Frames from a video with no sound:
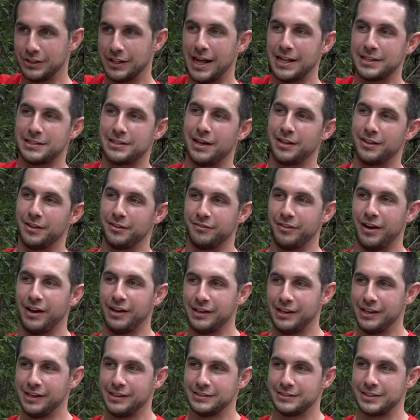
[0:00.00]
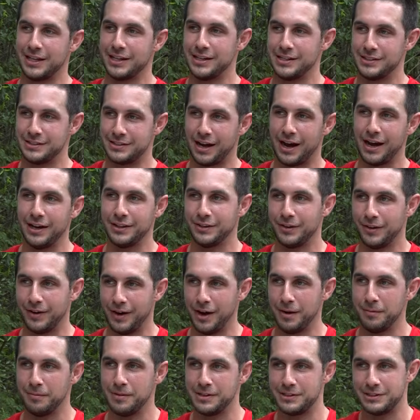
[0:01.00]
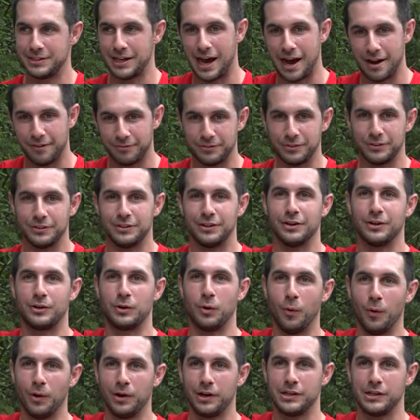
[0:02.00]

So that's how the Vikings, they designed their helmets after their corgis.